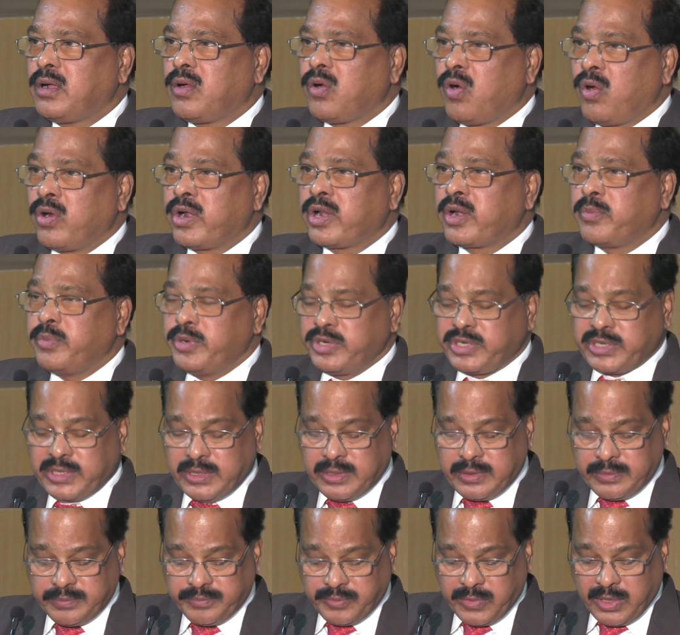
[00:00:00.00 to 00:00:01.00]

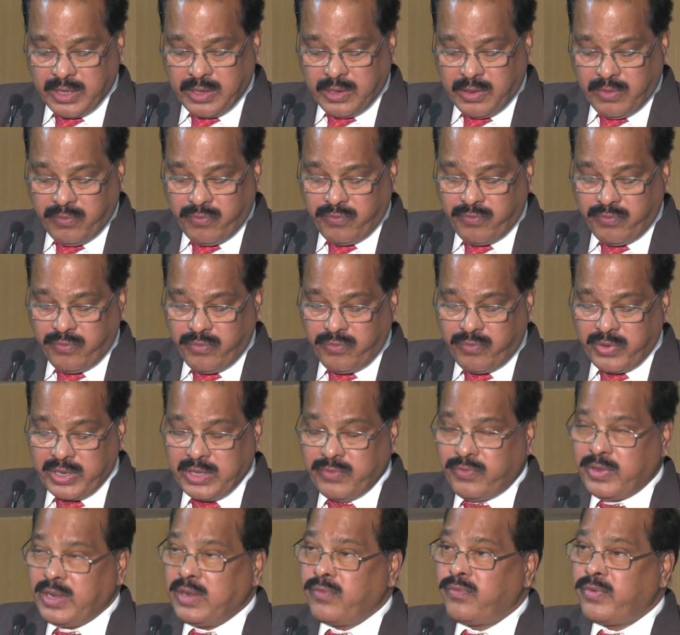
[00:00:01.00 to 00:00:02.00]
contribution for
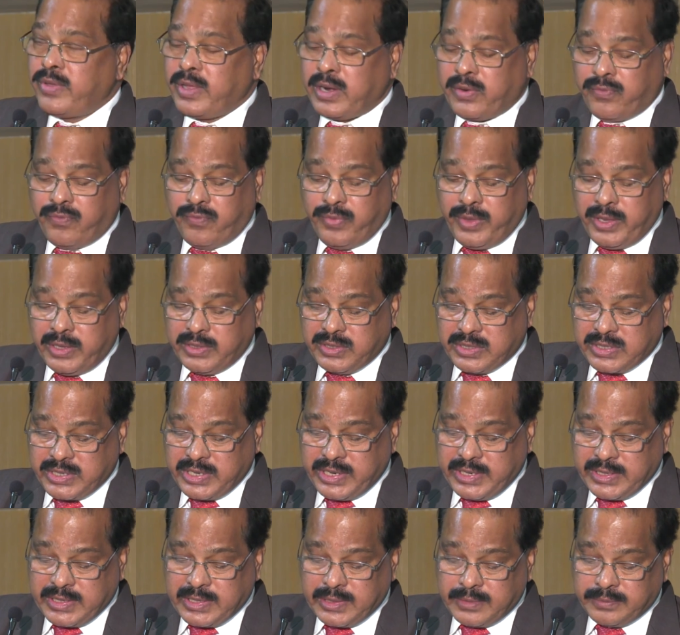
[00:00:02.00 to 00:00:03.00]
the welfare of the
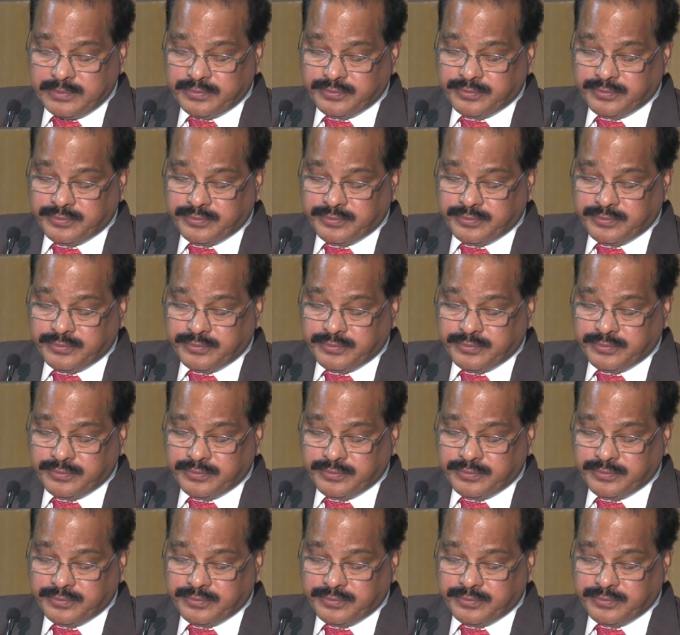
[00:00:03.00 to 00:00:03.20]
state.